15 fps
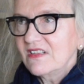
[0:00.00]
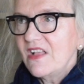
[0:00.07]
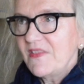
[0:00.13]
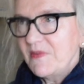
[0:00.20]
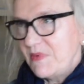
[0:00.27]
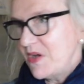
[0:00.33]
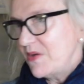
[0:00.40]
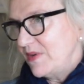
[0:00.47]
mm. called
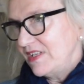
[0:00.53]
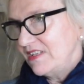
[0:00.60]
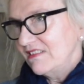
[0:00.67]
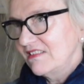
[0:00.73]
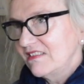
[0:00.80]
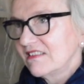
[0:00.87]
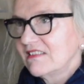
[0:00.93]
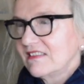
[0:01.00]
The Poet.
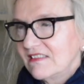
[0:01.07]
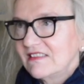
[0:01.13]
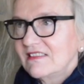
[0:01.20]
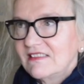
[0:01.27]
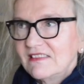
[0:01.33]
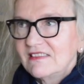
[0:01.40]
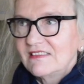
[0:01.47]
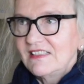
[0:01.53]
Mm-hmm.
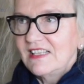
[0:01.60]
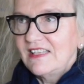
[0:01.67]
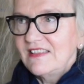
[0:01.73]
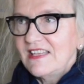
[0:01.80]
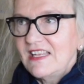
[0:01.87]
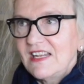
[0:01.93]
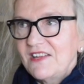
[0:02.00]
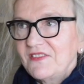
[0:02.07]
And
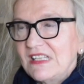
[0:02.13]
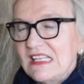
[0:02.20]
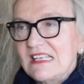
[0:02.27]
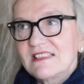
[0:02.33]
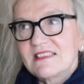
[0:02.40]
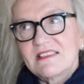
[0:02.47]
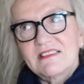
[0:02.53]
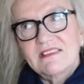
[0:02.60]
then I
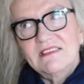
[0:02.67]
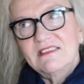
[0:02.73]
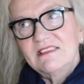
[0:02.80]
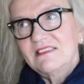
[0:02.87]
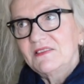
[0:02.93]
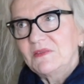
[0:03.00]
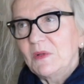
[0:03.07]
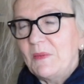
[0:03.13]
realized uh,
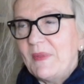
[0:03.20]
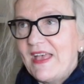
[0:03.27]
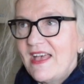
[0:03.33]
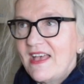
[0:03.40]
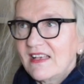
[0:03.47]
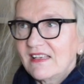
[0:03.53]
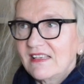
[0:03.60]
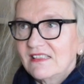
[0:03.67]
we're
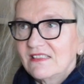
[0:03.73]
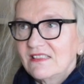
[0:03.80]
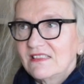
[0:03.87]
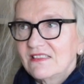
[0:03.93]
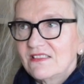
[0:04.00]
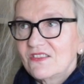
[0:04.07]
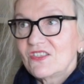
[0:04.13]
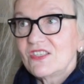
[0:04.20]
back. There's
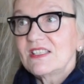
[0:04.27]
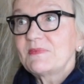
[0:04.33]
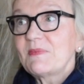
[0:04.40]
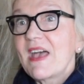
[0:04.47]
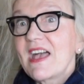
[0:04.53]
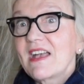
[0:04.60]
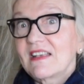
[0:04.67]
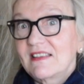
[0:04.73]
more. She's
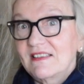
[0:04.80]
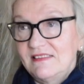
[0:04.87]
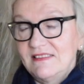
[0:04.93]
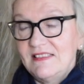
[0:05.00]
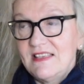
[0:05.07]
back.